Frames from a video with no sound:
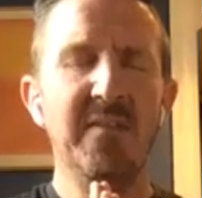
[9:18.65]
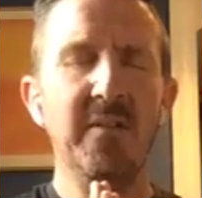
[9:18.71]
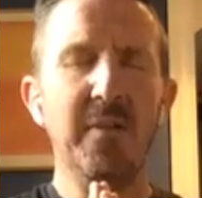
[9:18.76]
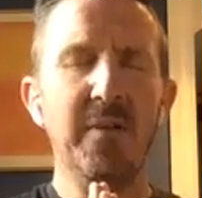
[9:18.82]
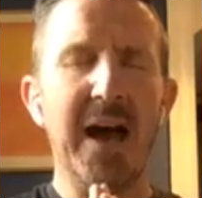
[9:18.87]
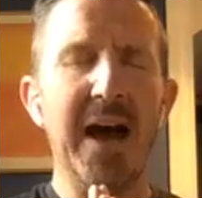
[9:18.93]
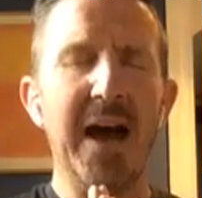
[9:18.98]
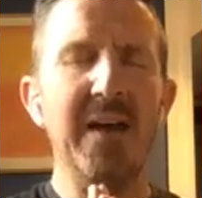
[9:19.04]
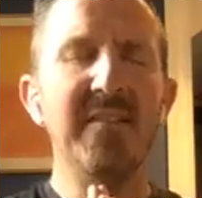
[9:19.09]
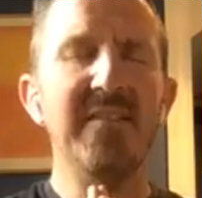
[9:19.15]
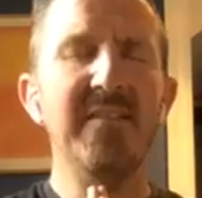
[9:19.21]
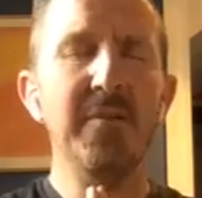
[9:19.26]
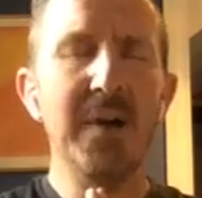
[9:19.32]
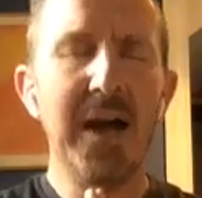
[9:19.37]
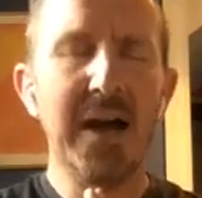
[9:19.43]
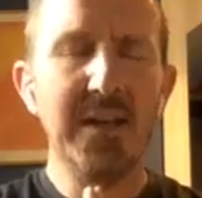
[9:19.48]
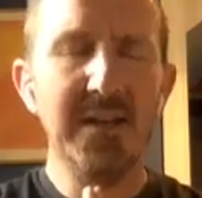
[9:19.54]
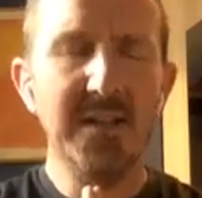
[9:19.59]
So as
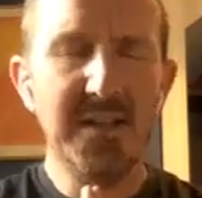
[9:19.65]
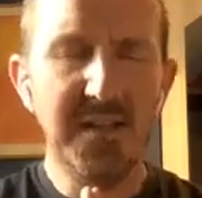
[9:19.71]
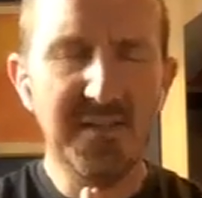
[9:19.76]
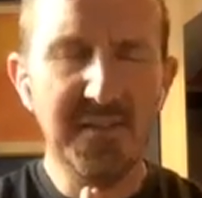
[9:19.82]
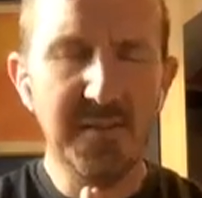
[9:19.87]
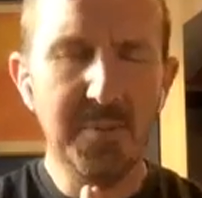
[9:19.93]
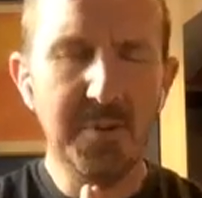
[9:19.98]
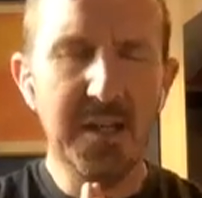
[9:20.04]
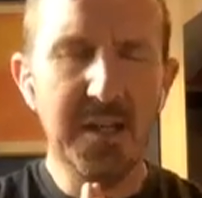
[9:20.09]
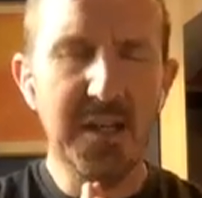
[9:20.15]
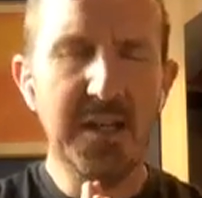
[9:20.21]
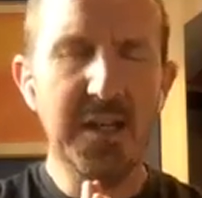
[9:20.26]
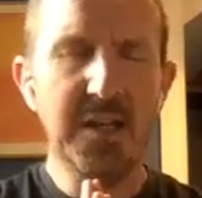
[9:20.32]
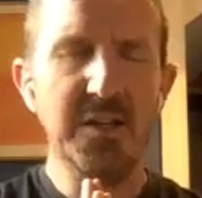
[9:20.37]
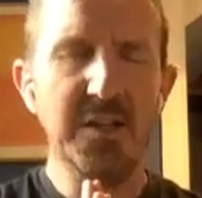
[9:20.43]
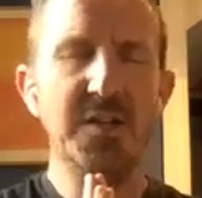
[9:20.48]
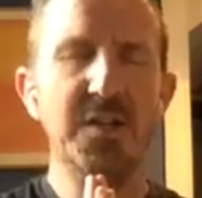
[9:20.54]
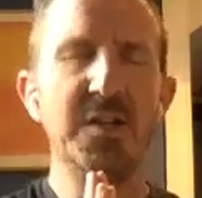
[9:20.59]
you add discipline
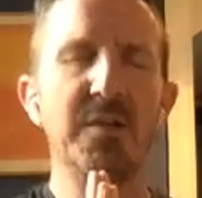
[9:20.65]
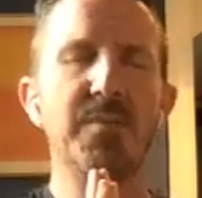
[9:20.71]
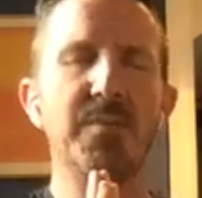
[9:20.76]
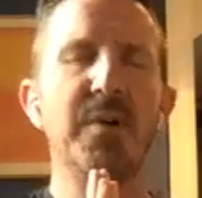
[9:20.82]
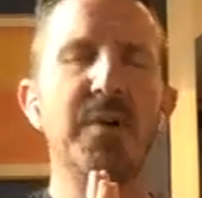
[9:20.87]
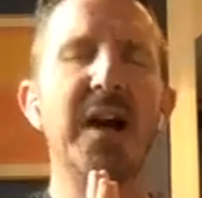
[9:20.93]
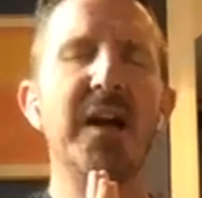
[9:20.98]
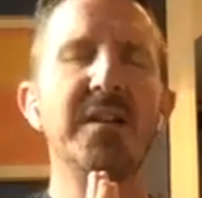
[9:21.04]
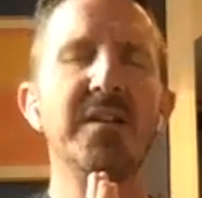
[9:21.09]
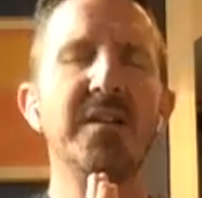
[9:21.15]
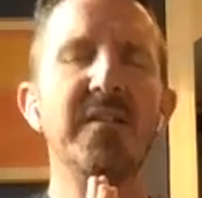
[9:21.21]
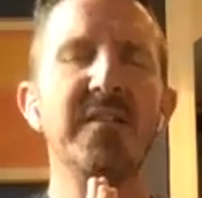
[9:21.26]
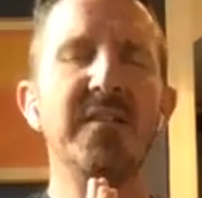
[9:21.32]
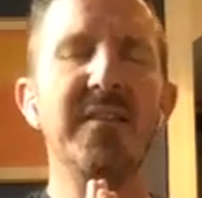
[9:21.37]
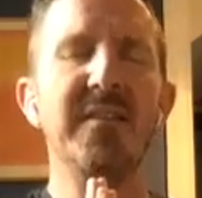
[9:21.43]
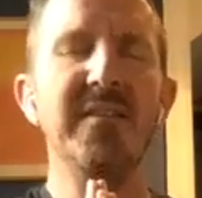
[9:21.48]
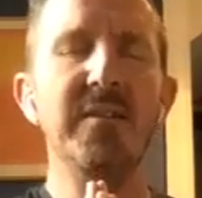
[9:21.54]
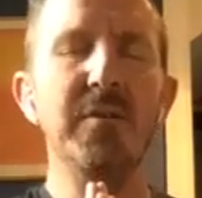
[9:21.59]
into your practice,
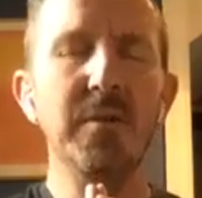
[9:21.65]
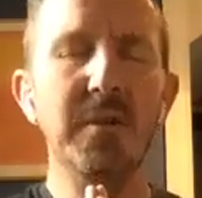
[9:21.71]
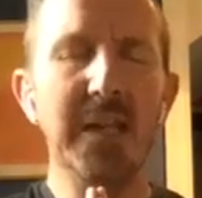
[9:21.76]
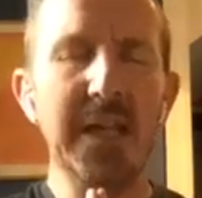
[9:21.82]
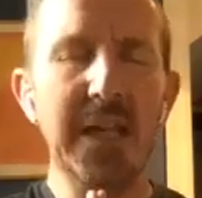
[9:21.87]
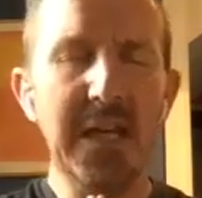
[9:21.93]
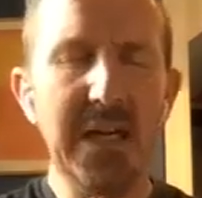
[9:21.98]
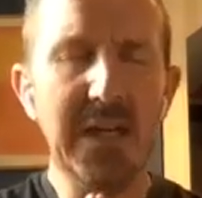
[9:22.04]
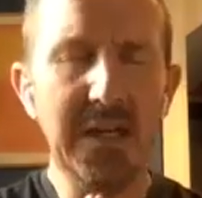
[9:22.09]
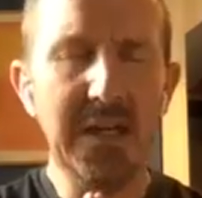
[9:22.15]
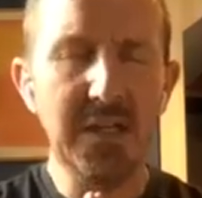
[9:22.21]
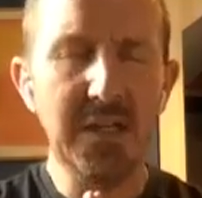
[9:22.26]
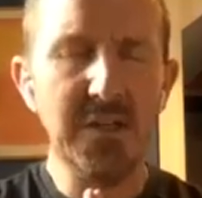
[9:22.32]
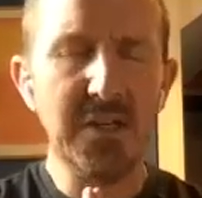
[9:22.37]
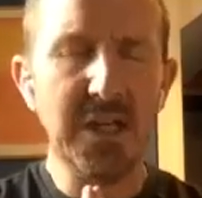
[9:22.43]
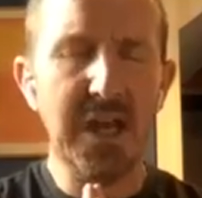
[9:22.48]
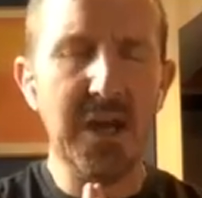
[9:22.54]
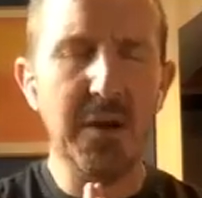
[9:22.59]
as you lean
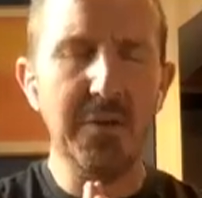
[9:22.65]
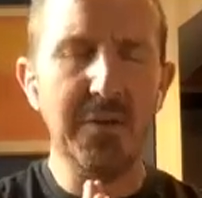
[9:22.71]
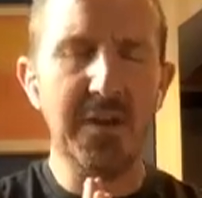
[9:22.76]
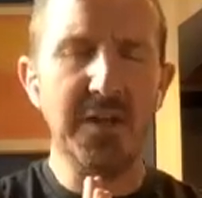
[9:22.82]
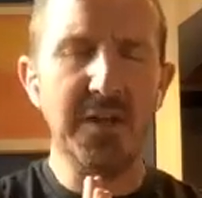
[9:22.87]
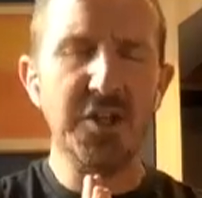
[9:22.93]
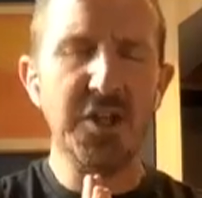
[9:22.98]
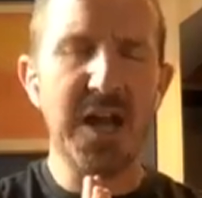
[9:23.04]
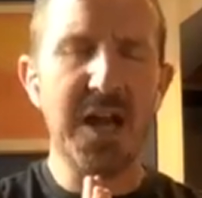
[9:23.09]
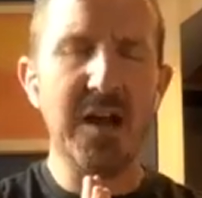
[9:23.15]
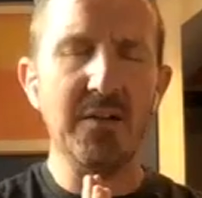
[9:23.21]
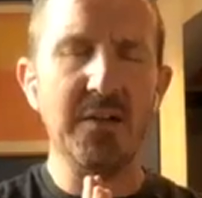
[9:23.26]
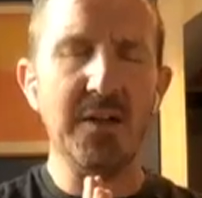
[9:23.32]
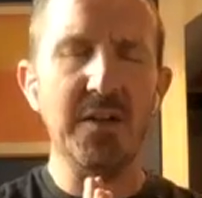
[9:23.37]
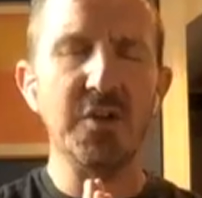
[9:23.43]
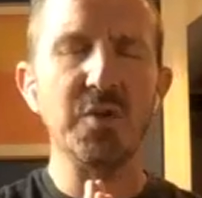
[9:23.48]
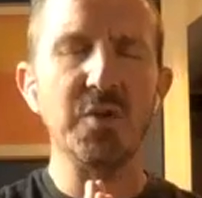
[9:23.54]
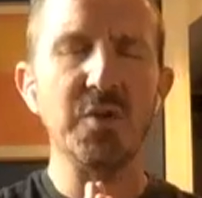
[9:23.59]
into healthy
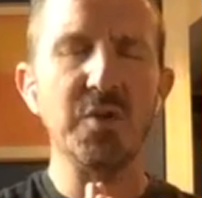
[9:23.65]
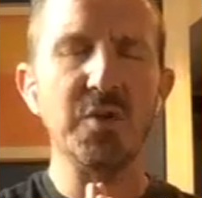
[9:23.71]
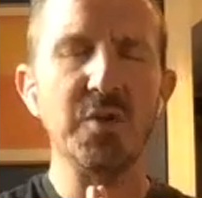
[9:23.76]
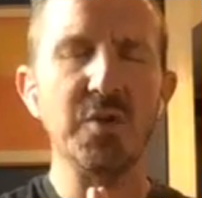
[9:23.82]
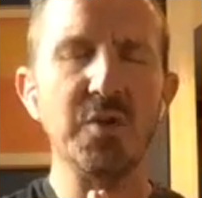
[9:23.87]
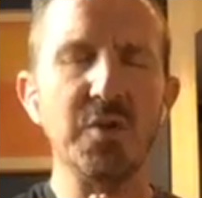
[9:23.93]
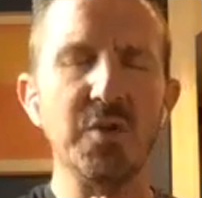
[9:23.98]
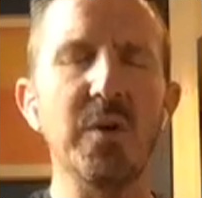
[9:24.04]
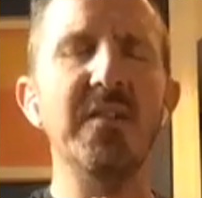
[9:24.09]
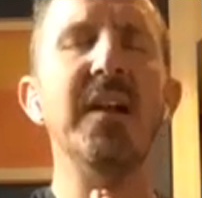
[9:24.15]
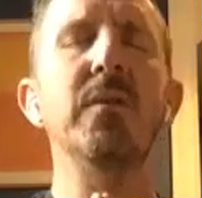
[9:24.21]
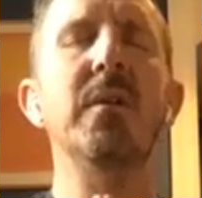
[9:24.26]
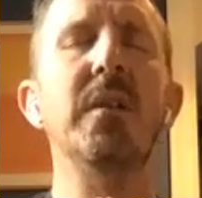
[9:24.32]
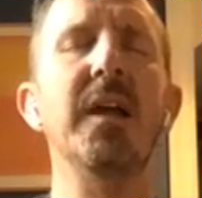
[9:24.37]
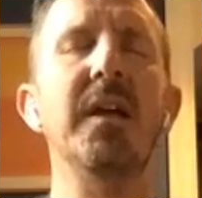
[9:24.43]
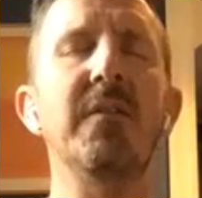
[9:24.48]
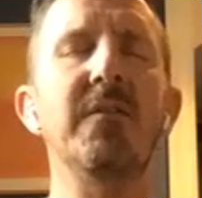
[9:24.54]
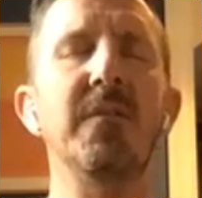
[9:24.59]
challenge, what does that
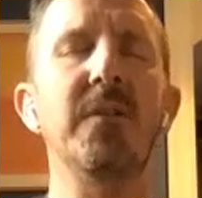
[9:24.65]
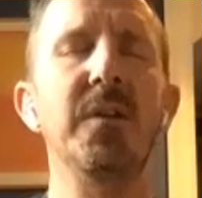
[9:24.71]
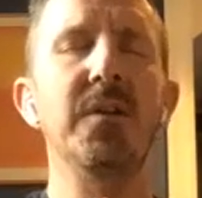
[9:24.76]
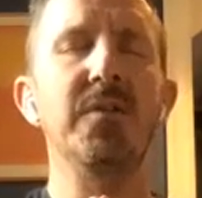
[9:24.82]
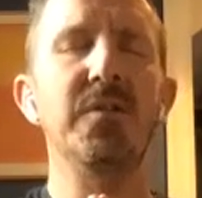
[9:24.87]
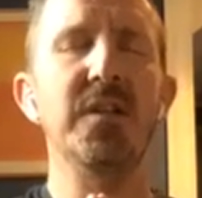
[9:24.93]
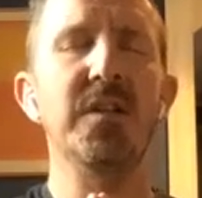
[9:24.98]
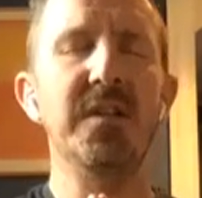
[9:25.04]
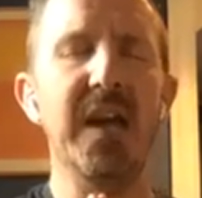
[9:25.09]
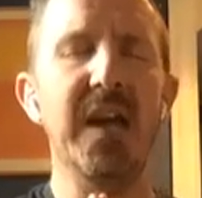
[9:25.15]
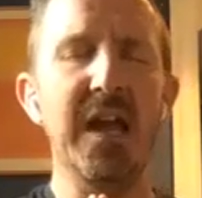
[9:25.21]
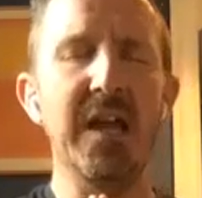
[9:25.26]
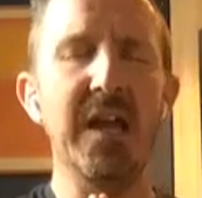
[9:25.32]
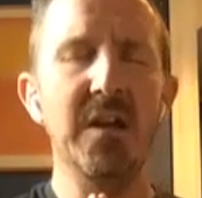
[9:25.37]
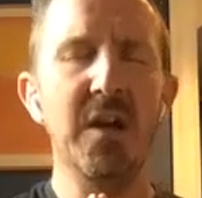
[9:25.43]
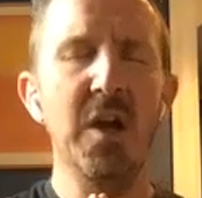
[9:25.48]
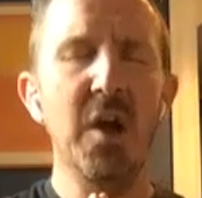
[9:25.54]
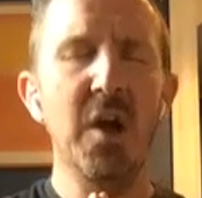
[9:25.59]
look like for you
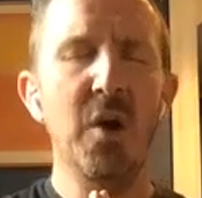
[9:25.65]
today?